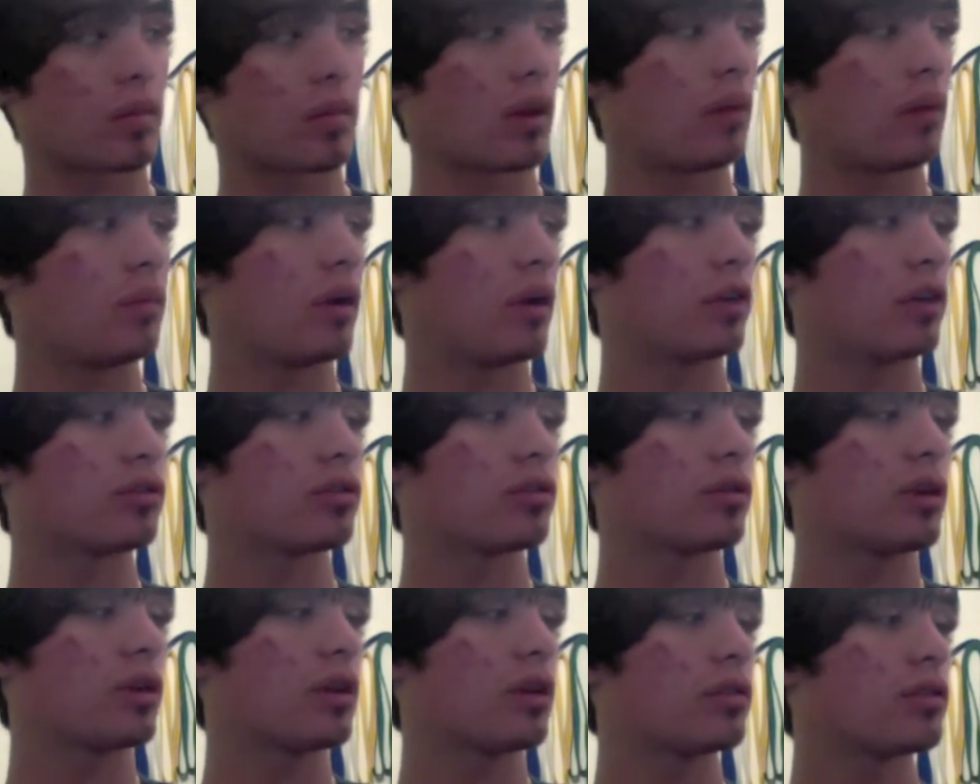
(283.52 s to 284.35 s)
Not
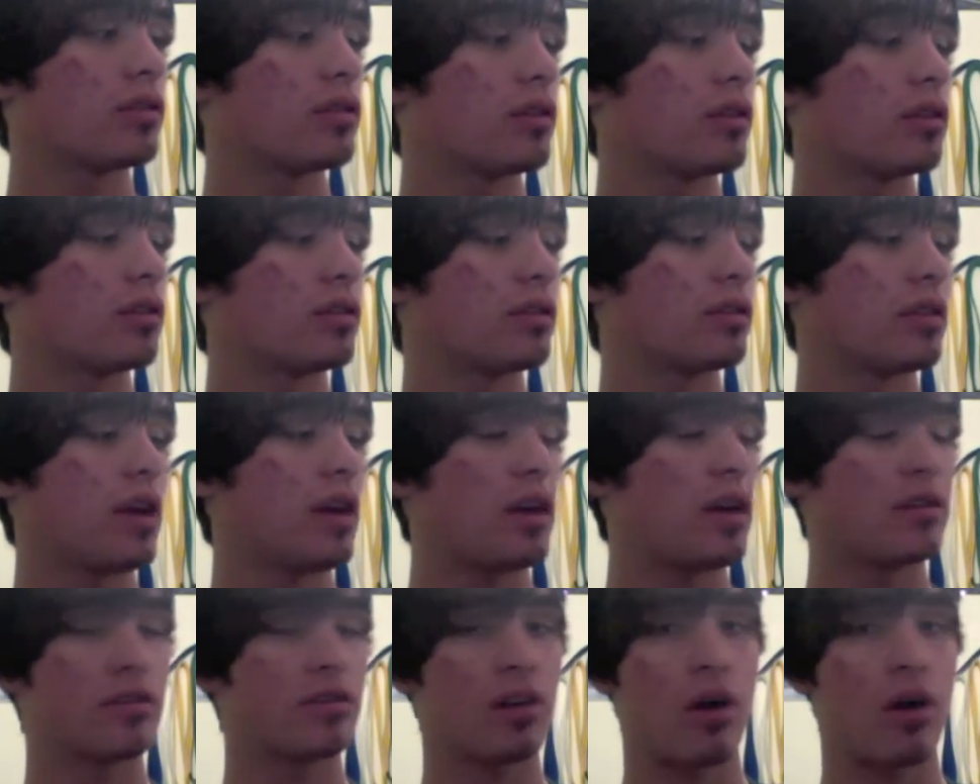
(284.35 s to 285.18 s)
sure what else there is to
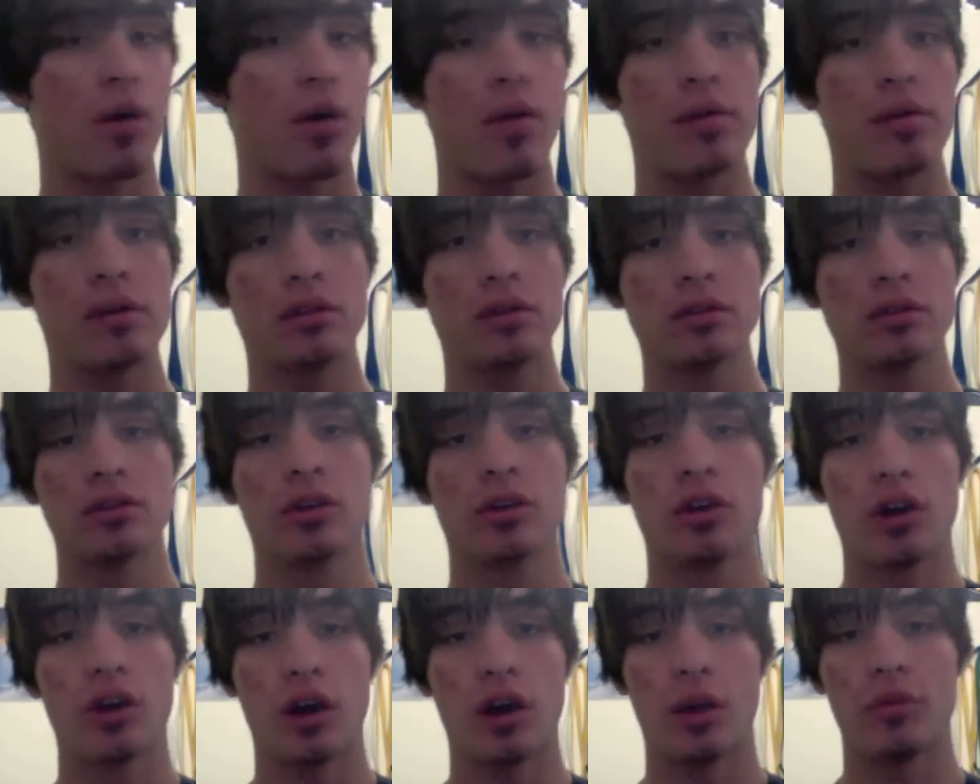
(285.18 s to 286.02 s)
say, so
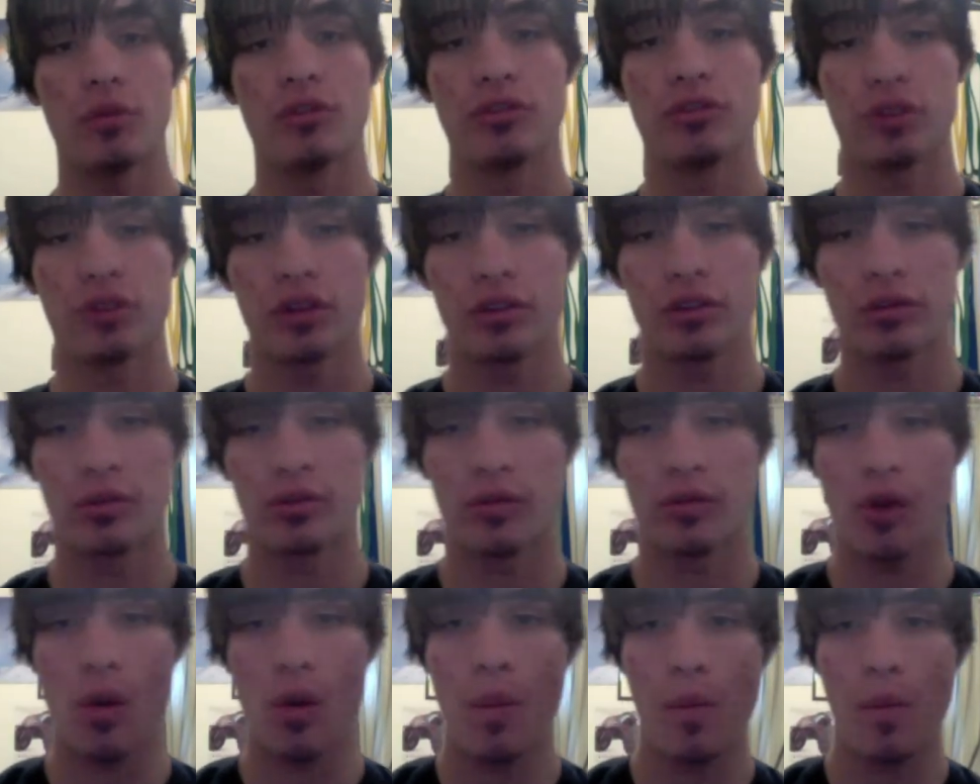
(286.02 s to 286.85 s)
hope you enjoyed this
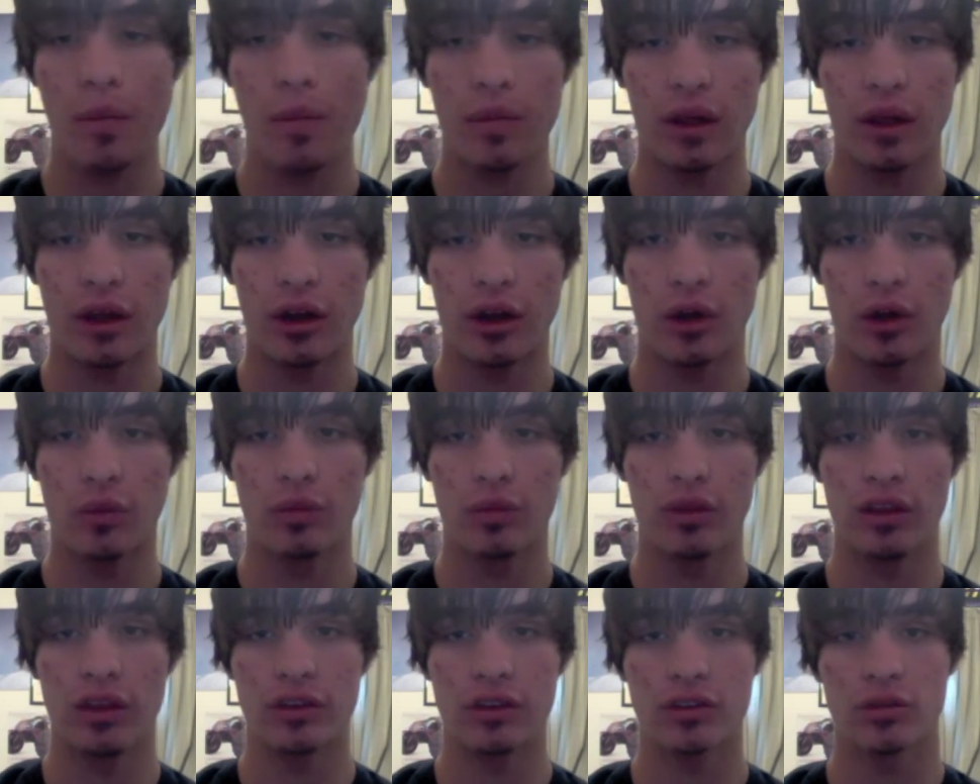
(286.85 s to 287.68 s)
review and
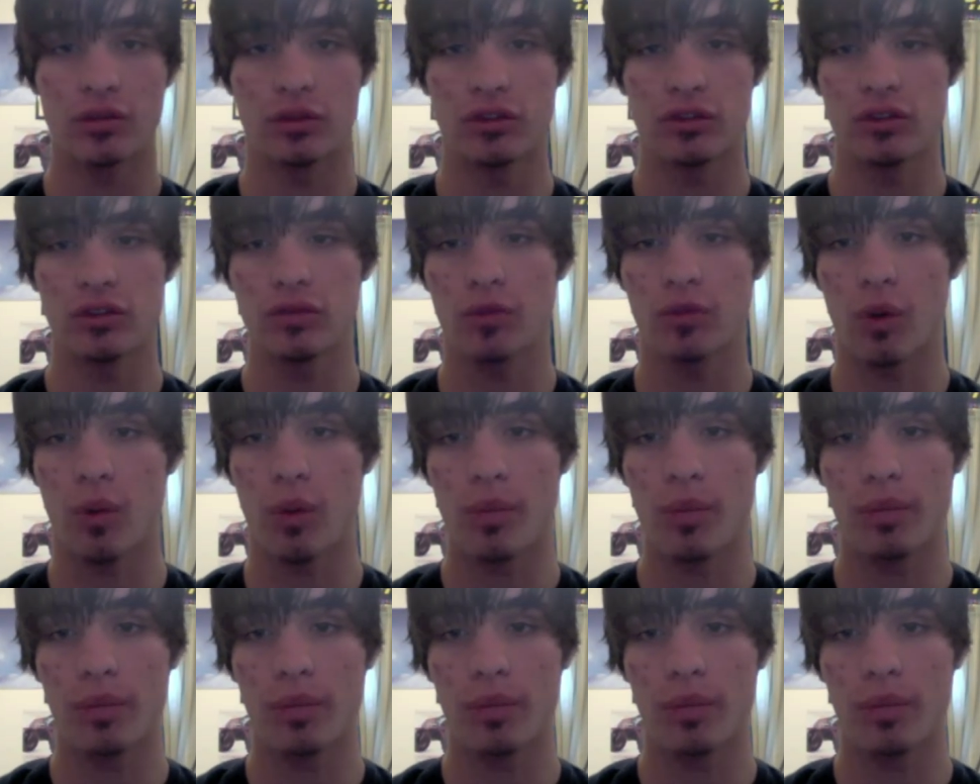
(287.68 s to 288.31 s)
hope this was useful.